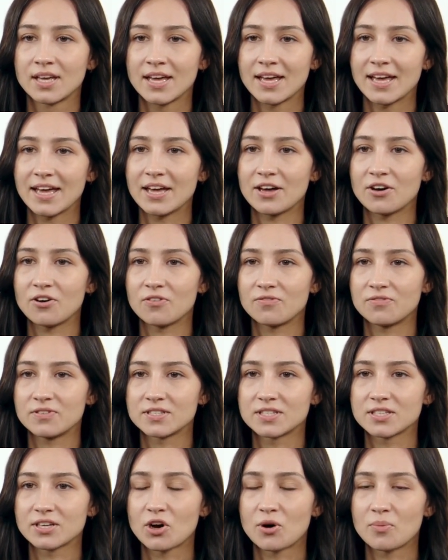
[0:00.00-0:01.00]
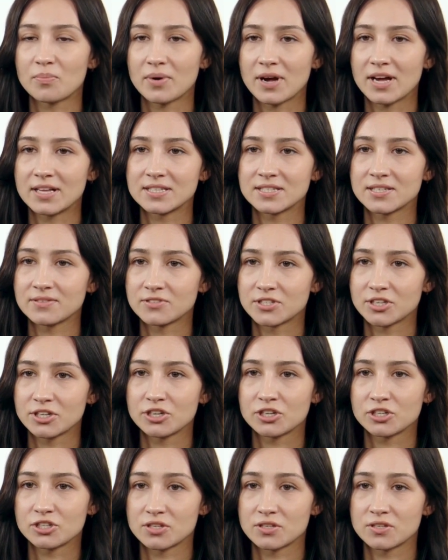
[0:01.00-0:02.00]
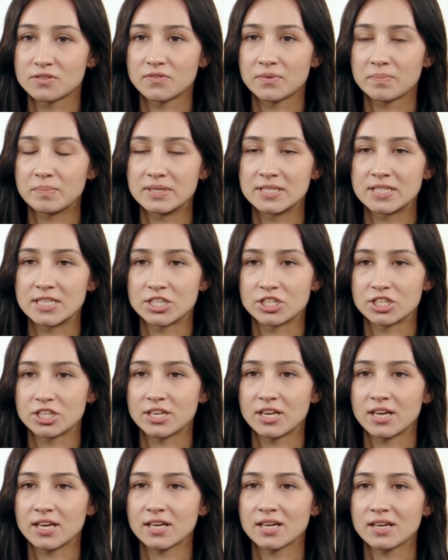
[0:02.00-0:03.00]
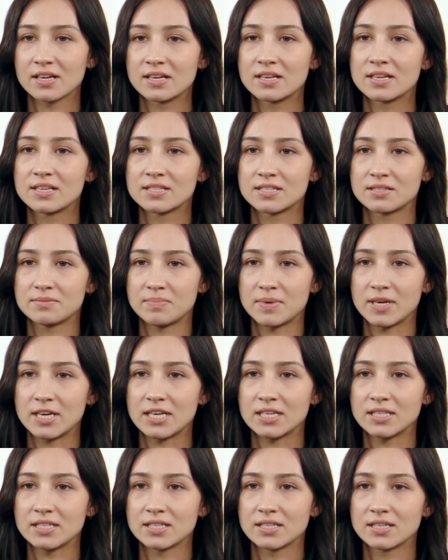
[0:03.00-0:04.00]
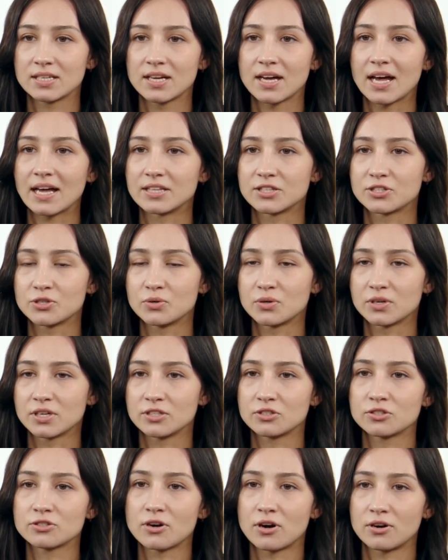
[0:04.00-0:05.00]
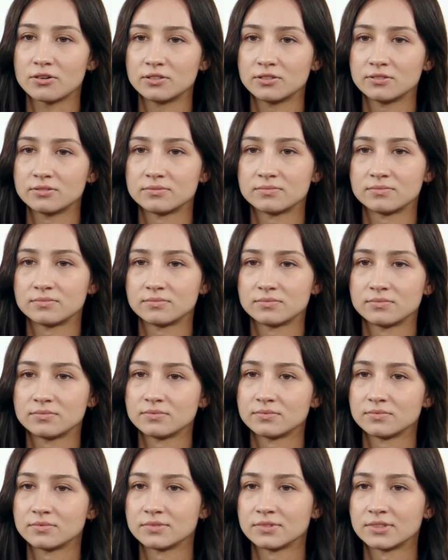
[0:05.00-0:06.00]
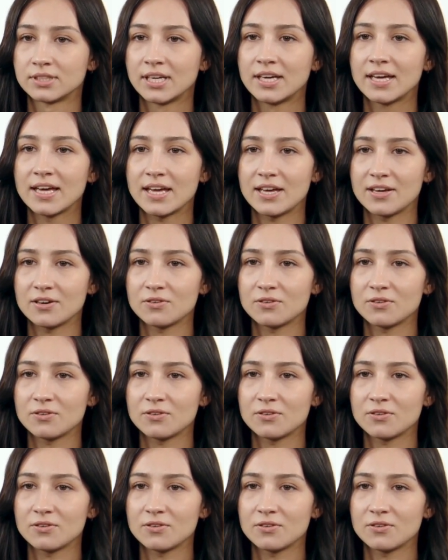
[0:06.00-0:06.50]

It offers comprehensive solutions for positioning, speed, and torque control. It